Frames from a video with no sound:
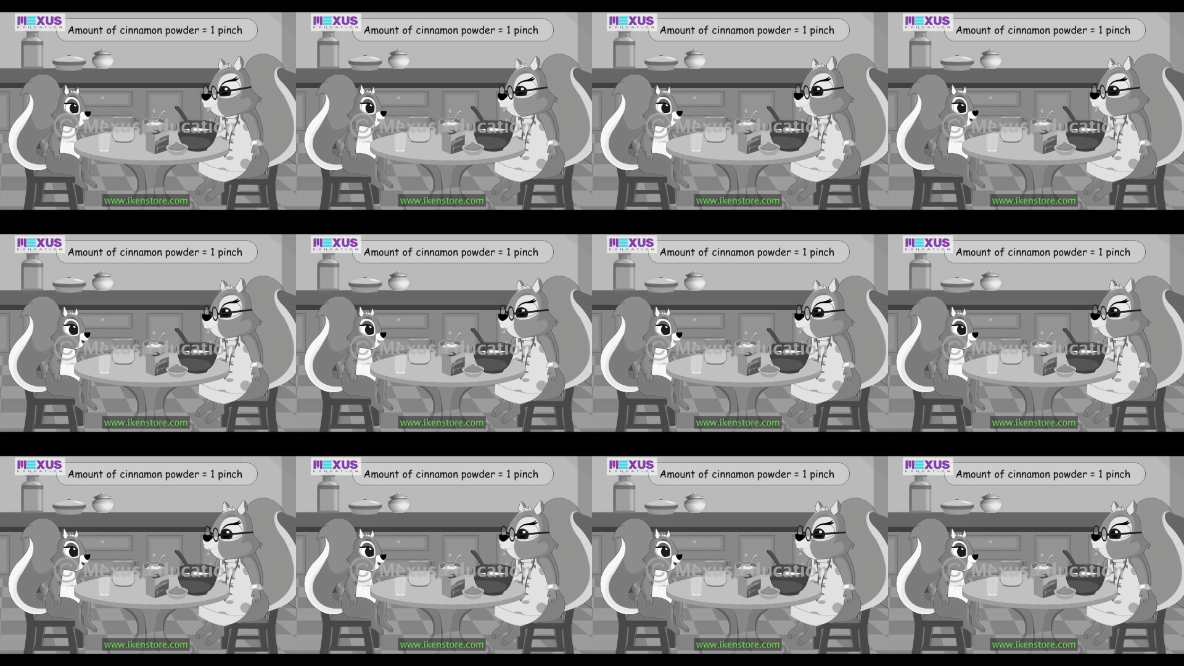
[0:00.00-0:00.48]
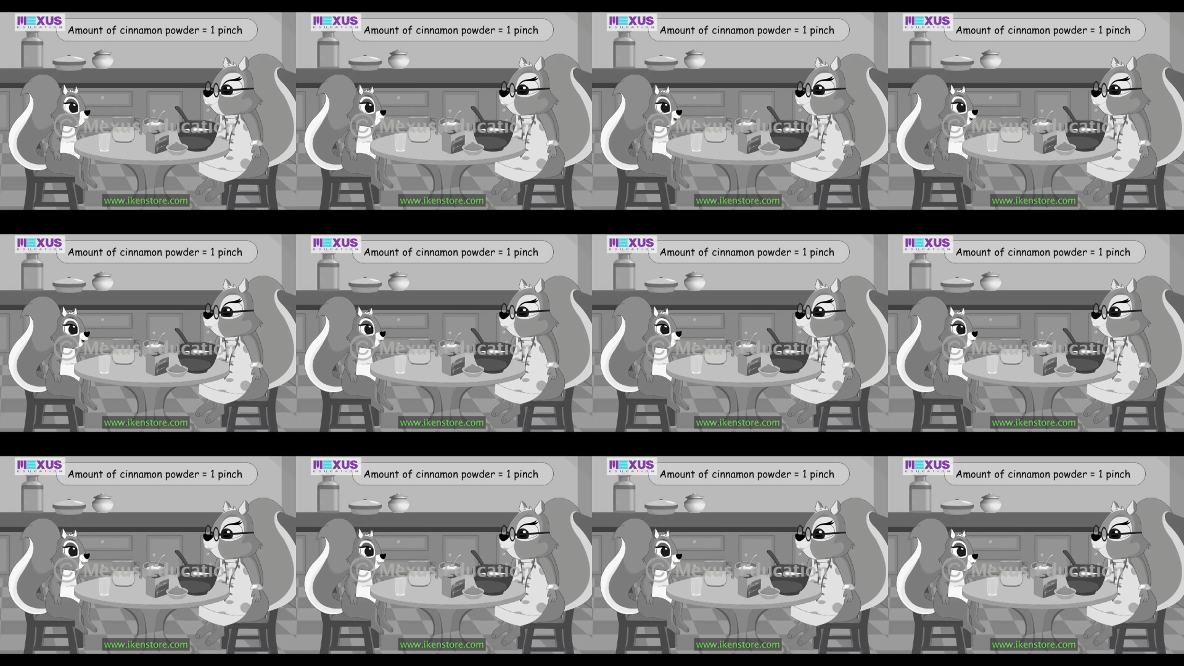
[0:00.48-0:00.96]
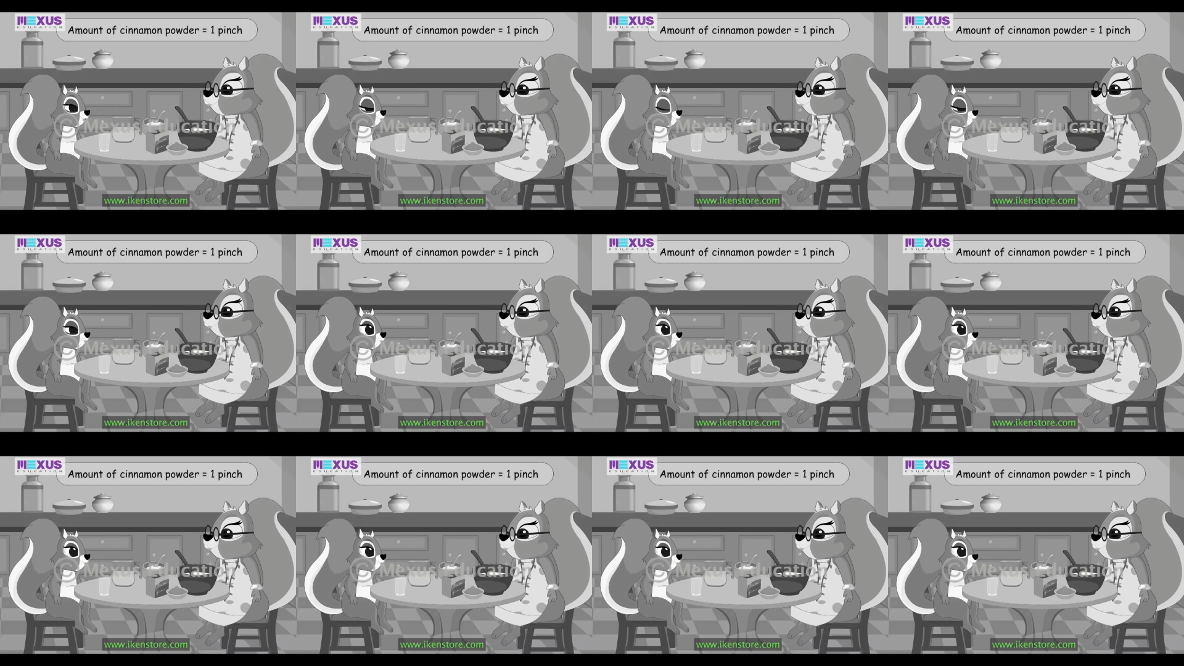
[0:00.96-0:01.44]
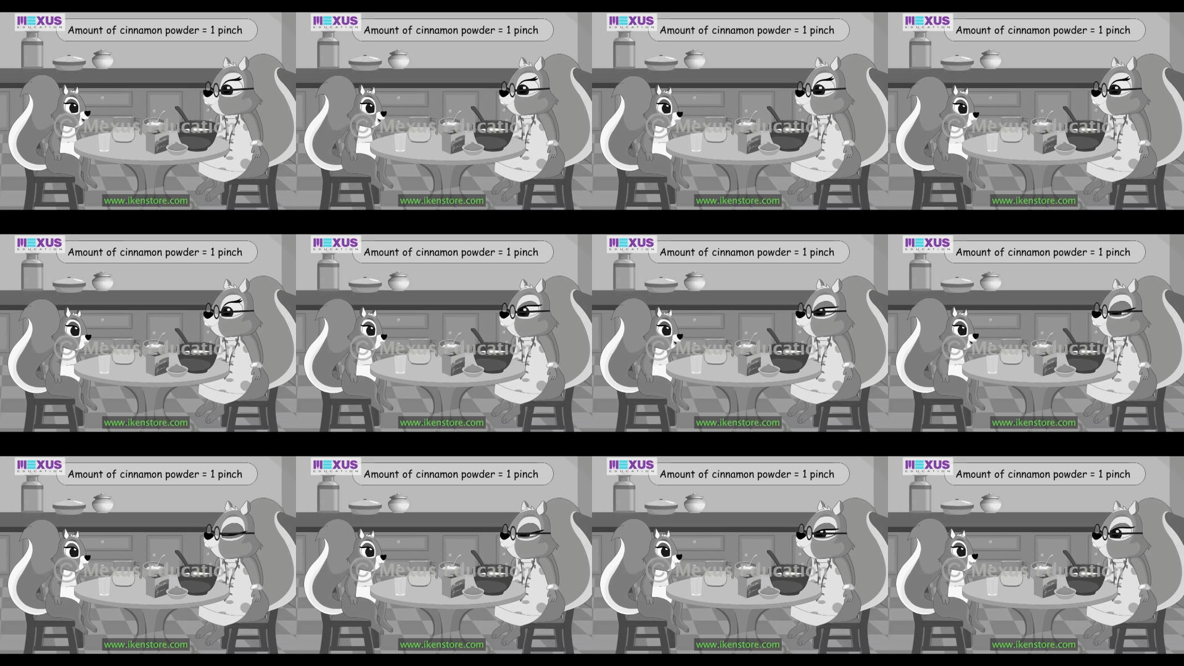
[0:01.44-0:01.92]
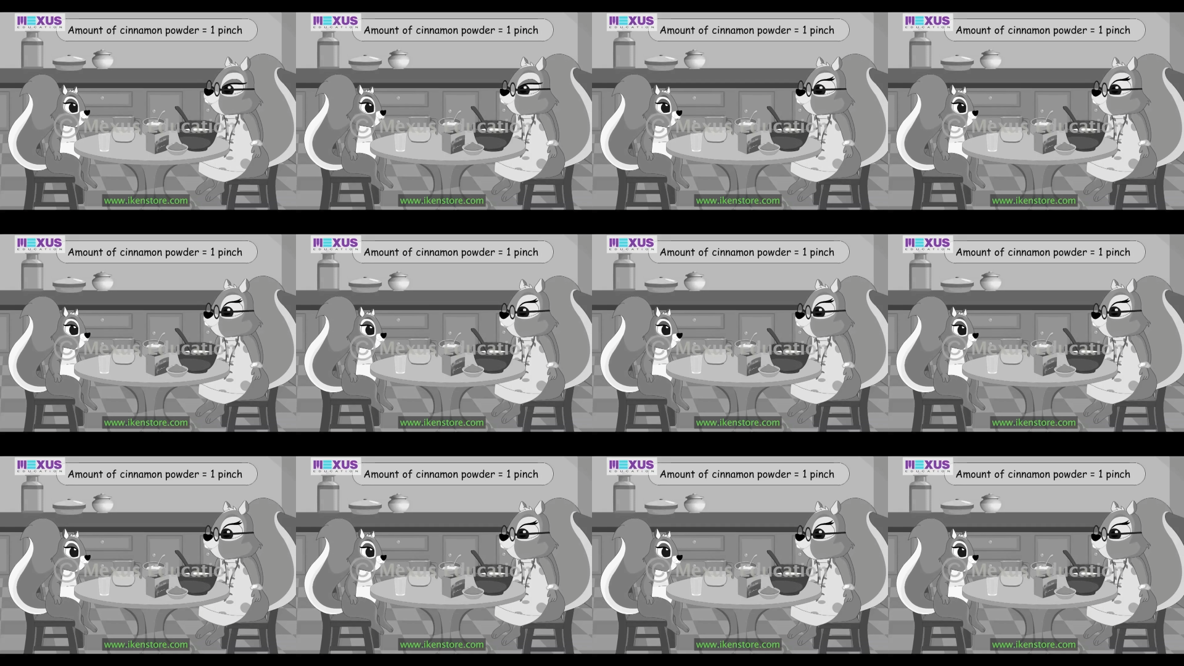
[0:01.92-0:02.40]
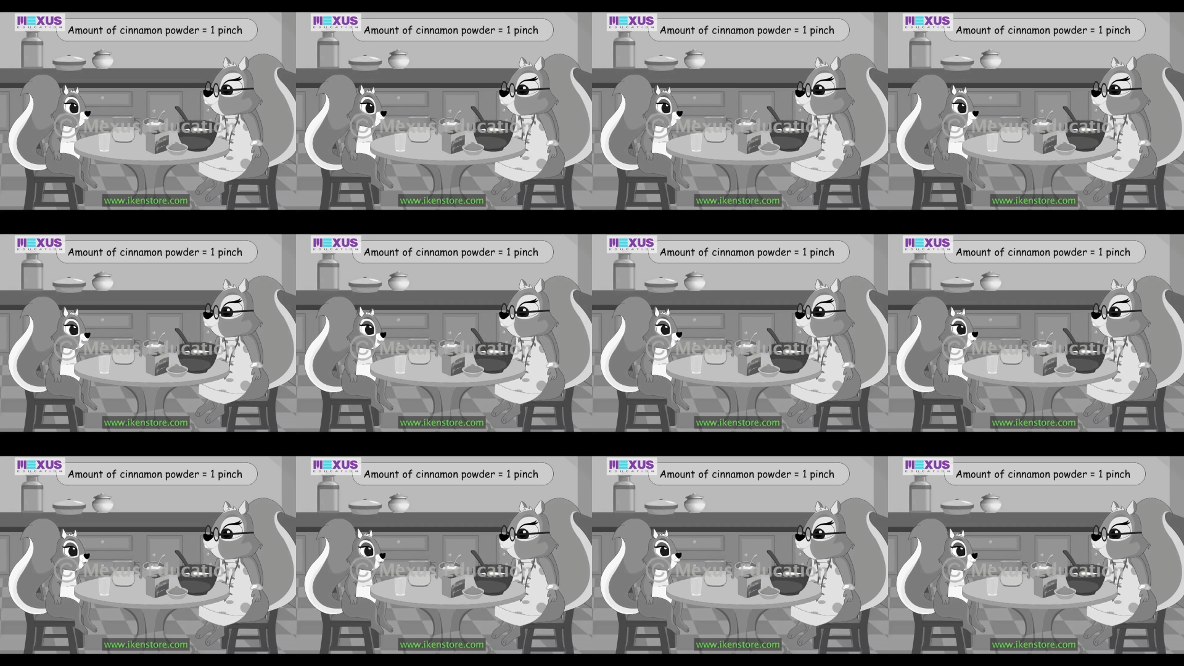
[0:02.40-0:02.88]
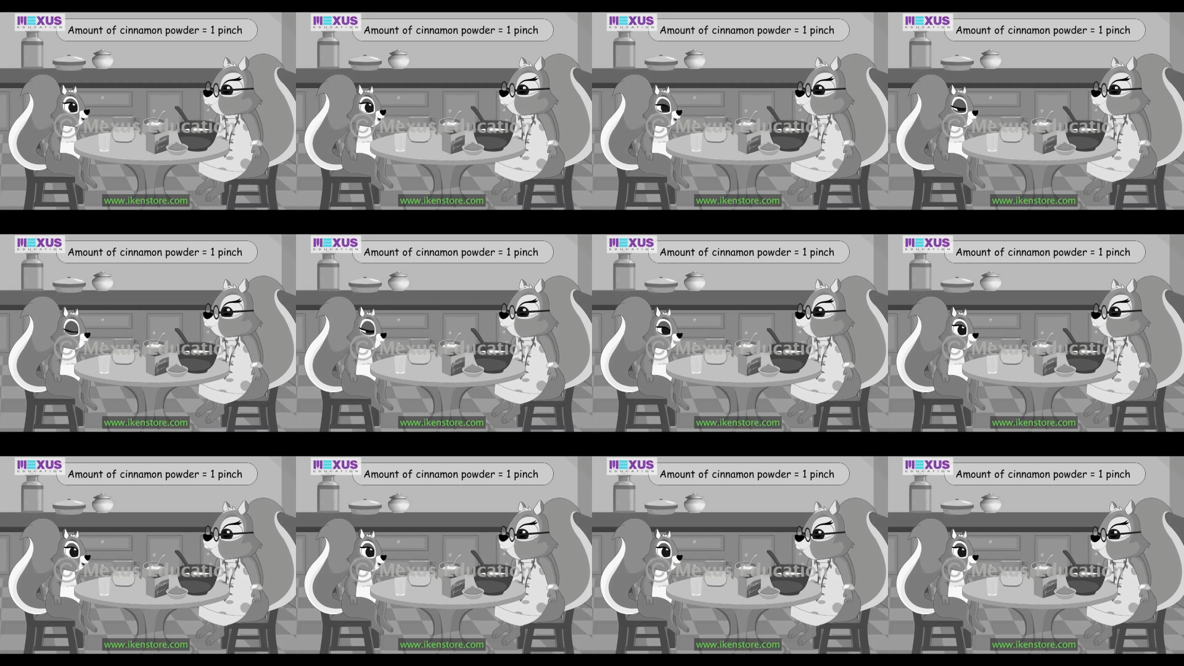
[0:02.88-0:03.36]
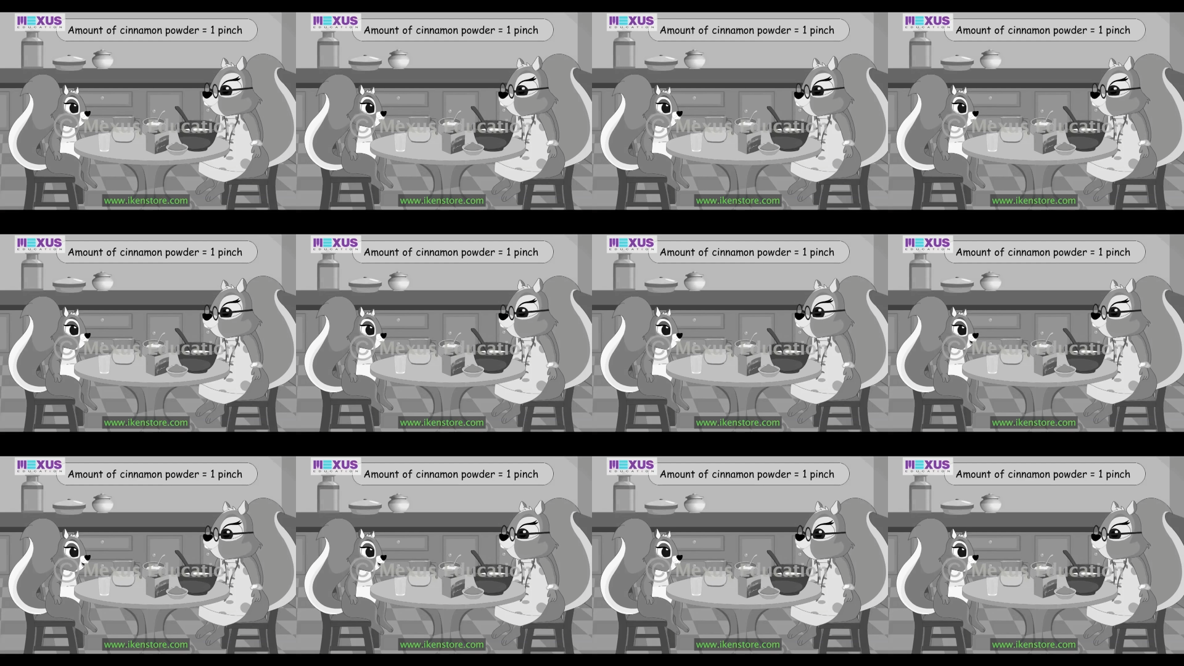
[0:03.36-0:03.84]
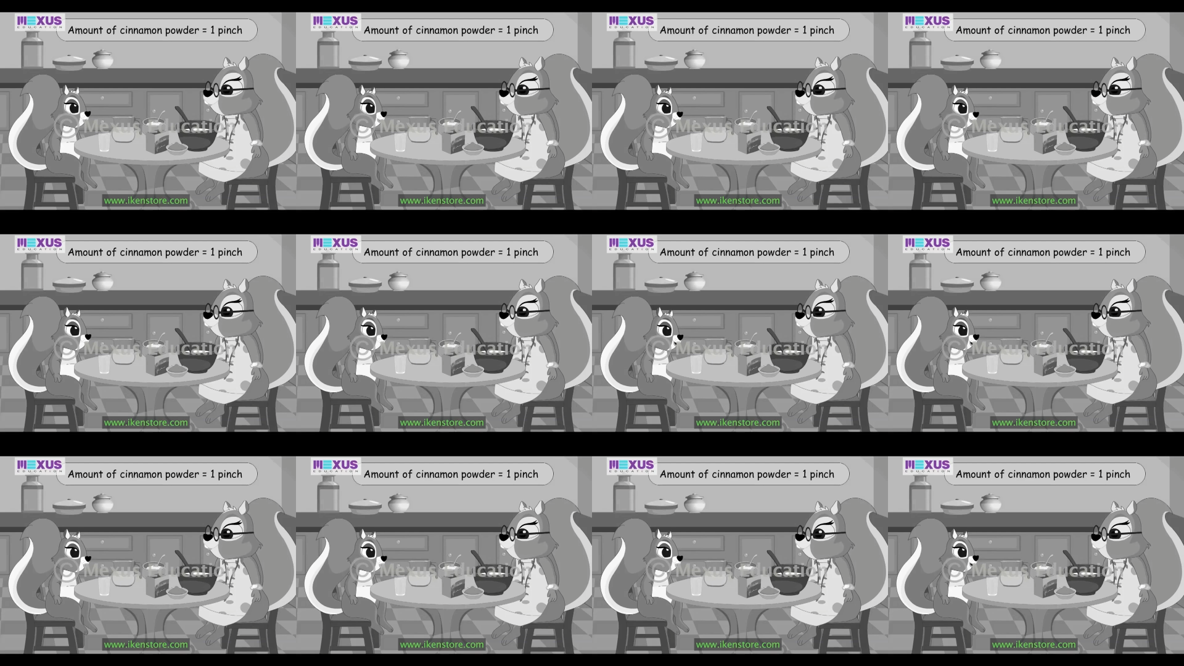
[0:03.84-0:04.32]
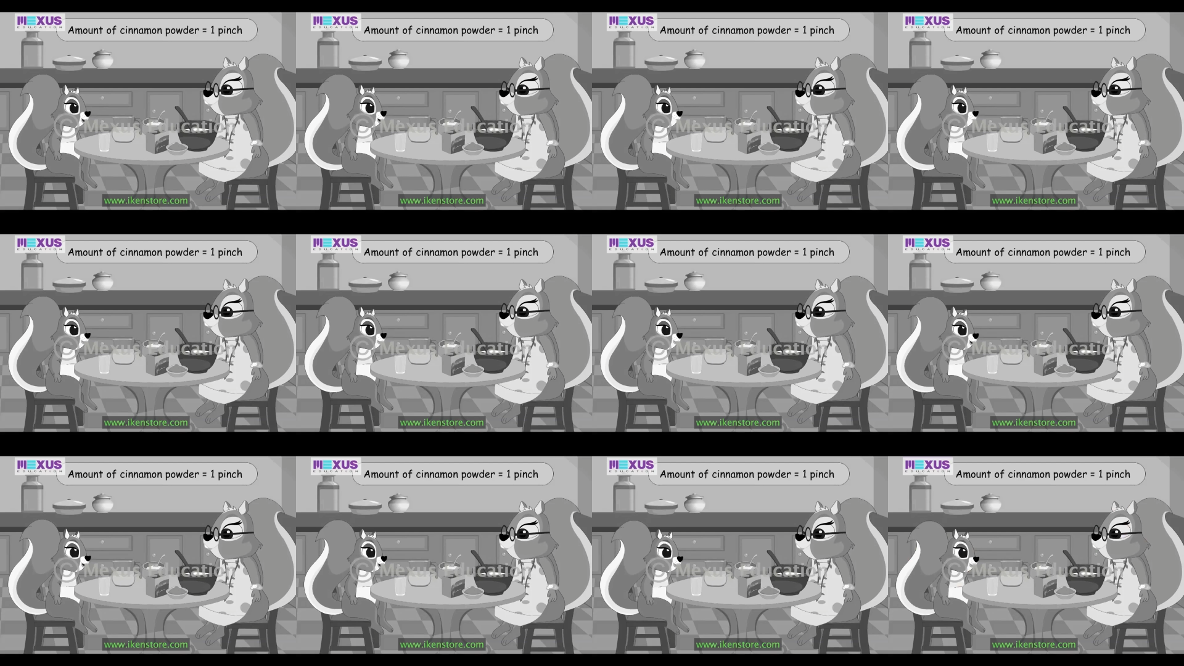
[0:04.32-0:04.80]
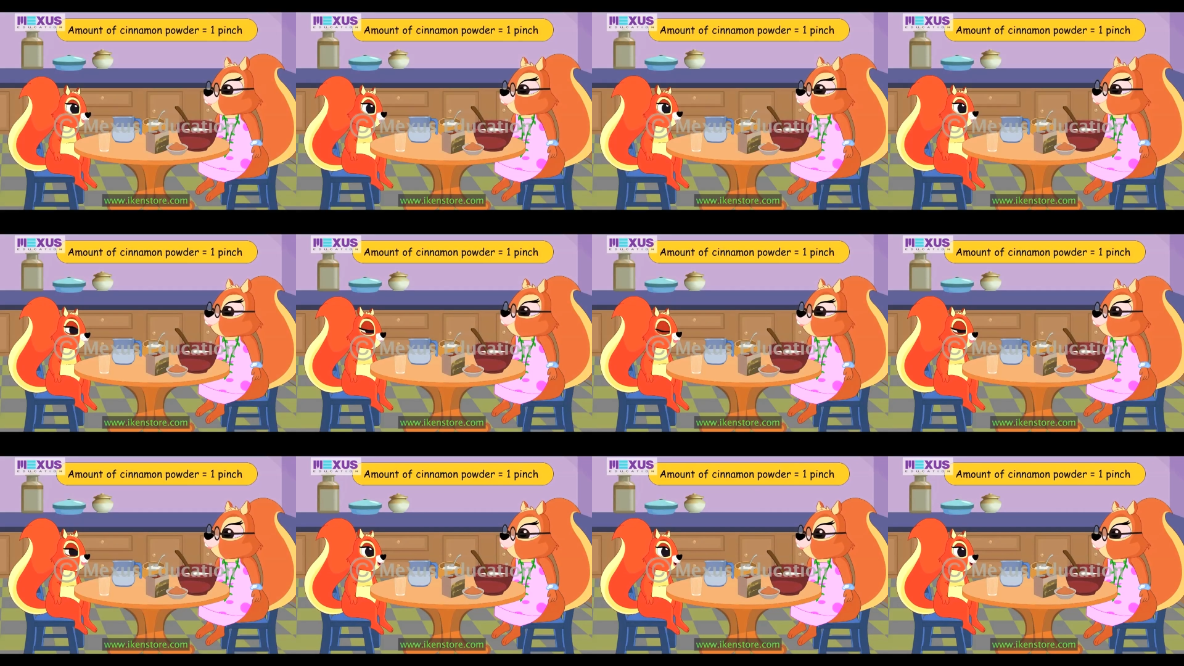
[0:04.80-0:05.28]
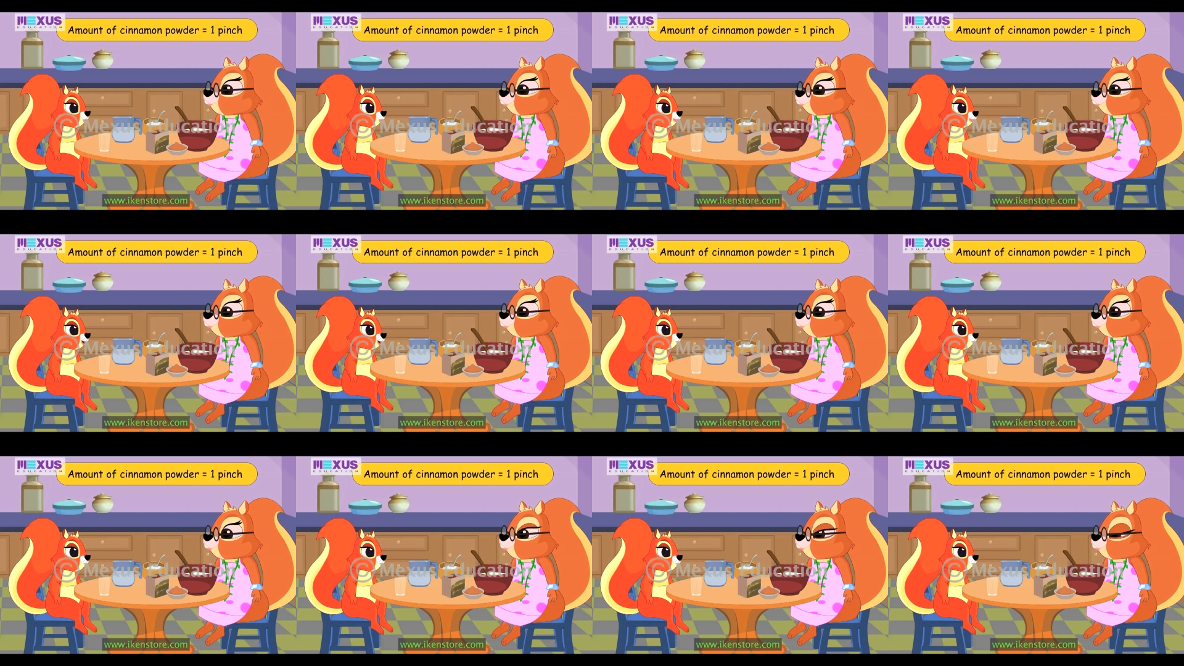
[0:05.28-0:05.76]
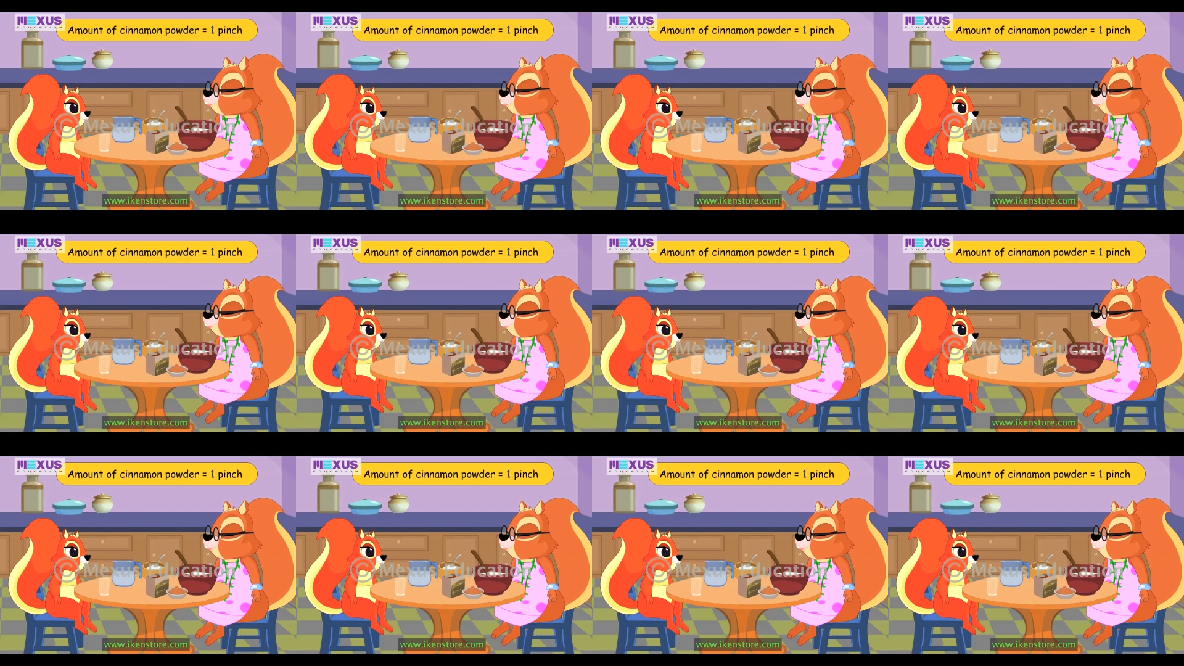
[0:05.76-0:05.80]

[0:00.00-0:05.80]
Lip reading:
No face is visible, so there are no lips to read.